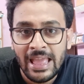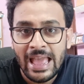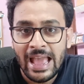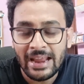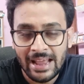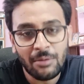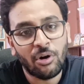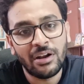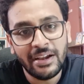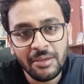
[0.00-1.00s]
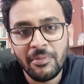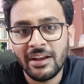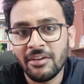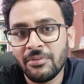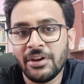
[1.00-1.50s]
And I've already made
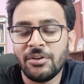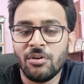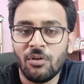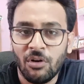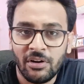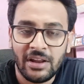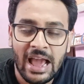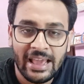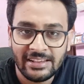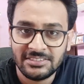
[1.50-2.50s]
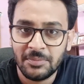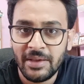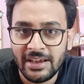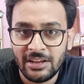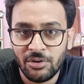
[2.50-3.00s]
a video on IISc
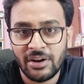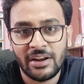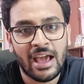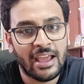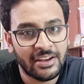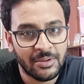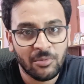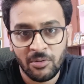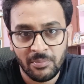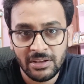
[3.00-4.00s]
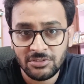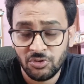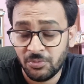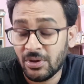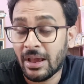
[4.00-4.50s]
Bangalore and IIT Bombay. So
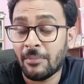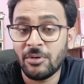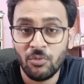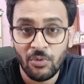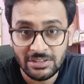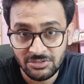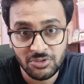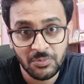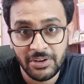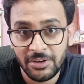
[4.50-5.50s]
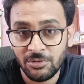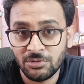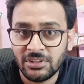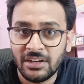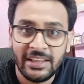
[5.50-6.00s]
if you haven't watched those videos,
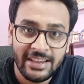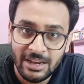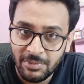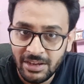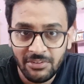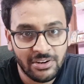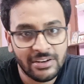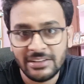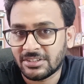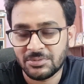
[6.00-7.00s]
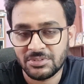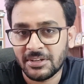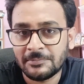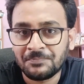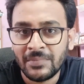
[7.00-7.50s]
the link I'll be given in the description.
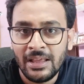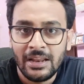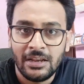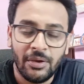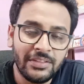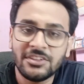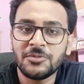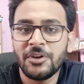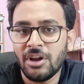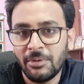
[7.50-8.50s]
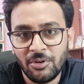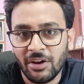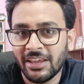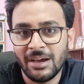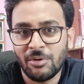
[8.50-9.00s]
Now in this video, I'll be
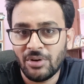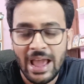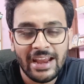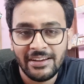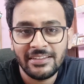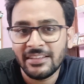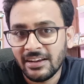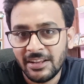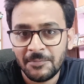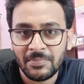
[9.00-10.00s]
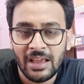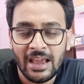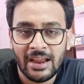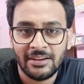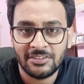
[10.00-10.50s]
talking about IIT Delhi,
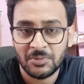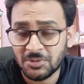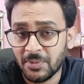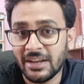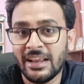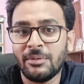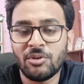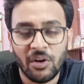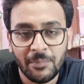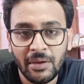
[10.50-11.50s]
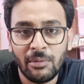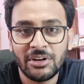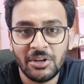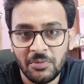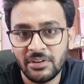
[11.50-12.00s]
and specifically I'll be talking about
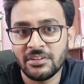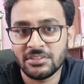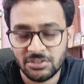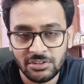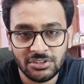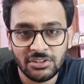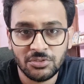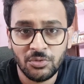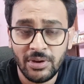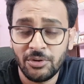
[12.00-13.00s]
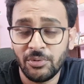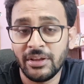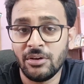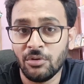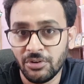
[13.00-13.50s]
different researchers who are
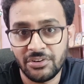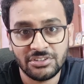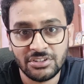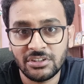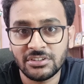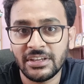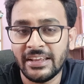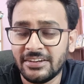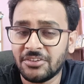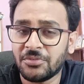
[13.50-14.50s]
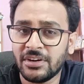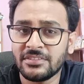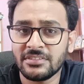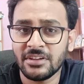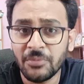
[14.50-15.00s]
doing good research in different
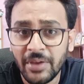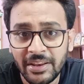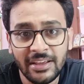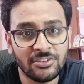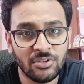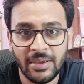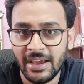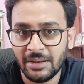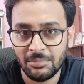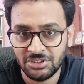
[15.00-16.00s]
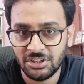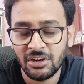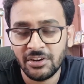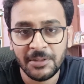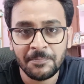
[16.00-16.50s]
sub areas of AI and machine
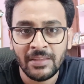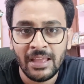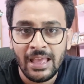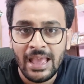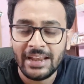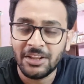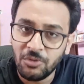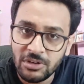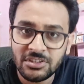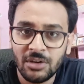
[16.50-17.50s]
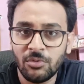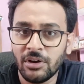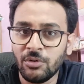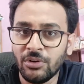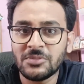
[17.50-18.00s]
learning. And if you're
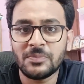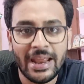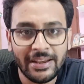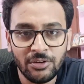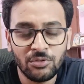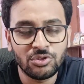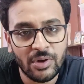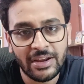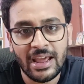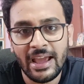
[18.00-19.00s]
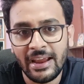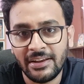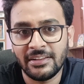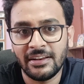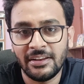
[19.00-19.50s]
someone who is planning to join
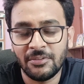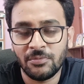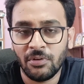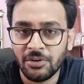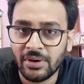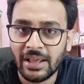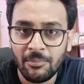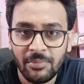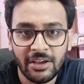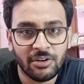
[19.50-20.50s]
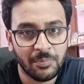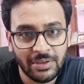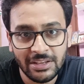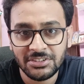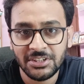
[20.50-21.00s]
IIT Delhi for your MTech or
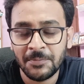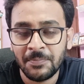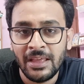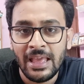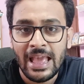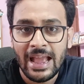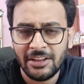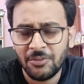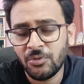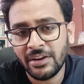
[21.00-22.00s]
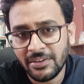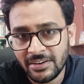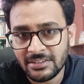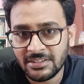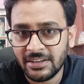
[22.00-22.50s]
PhD, and if you're
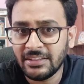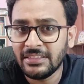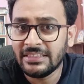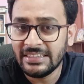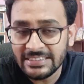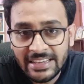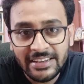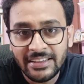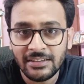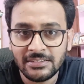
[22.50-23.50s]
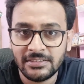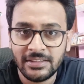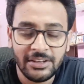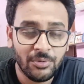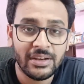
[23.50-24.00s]
interested in these areas,
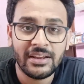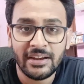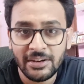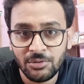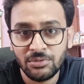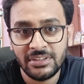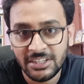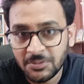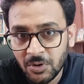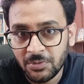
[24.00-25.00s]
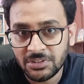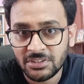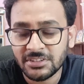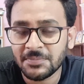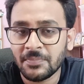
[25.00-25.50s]
then you can connect to these professors